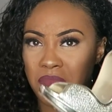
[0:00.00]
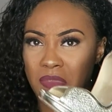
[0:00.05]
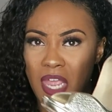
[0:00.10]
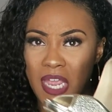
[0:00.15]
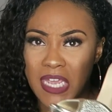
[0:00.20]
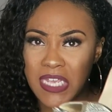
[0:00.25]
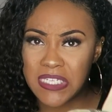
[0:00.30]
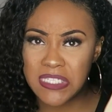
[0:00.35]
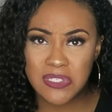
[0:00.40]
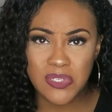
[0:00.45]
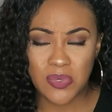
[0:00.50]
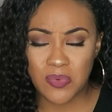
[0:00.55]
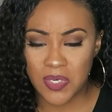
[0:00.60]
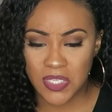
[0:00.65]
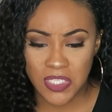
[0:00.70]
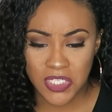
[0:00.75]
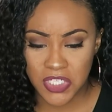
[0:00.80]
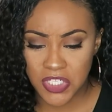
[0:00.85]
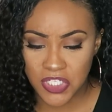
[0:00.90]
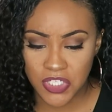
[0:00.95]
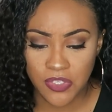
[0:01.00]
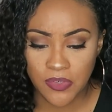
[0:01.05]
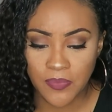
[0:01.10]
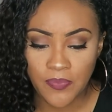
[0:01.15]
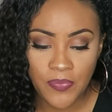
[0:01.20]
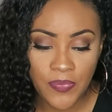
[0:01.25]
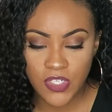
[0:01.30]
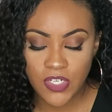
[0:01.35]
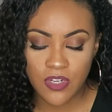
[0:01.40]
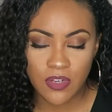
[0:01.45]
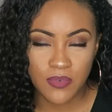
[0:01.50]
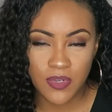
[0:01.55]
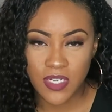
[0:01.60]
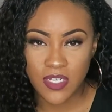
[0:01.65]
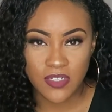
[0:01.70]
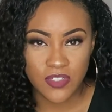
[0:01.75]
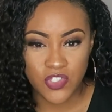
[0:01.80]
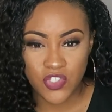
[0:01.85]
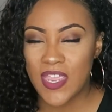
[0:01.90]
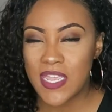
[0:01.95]
I could still wear this shoe with
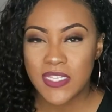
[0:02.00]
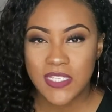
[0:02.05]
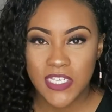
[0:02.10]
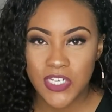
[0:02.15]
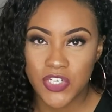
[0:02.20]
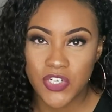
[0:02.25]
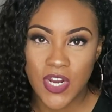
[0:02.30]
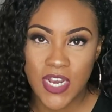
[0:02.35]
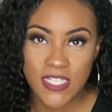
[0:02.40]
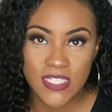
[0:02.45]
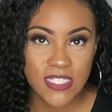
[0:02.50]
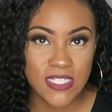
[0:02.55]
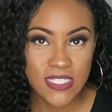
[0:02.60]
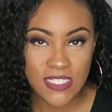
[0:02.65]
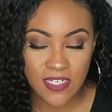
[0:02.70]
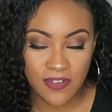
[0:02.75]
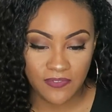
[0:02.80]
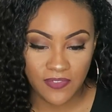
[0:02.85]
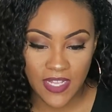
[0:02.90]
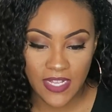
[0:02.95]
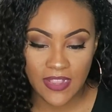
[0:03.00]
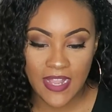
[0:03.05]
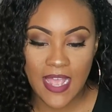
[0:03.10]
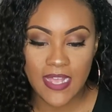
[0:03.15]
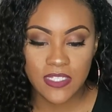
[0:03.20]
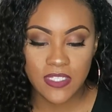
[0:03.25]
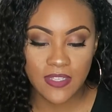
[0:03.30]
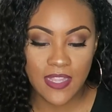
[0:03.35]
a fancy dress and stuff like that.